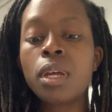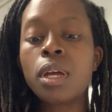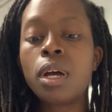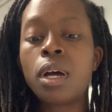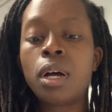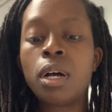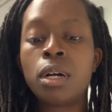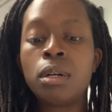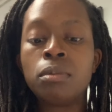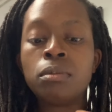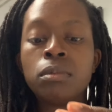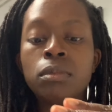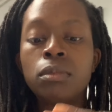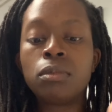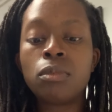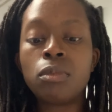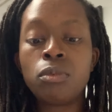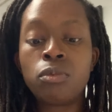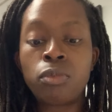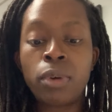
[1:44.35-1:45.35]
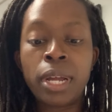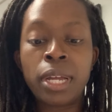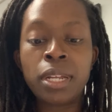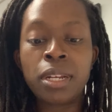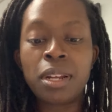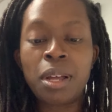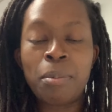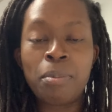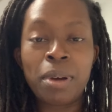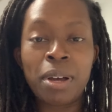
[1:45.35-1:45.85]
um,
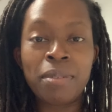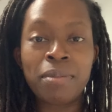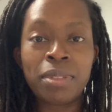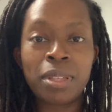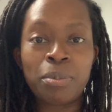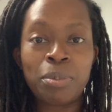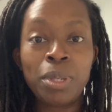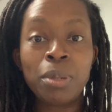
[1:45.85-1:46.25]
right above the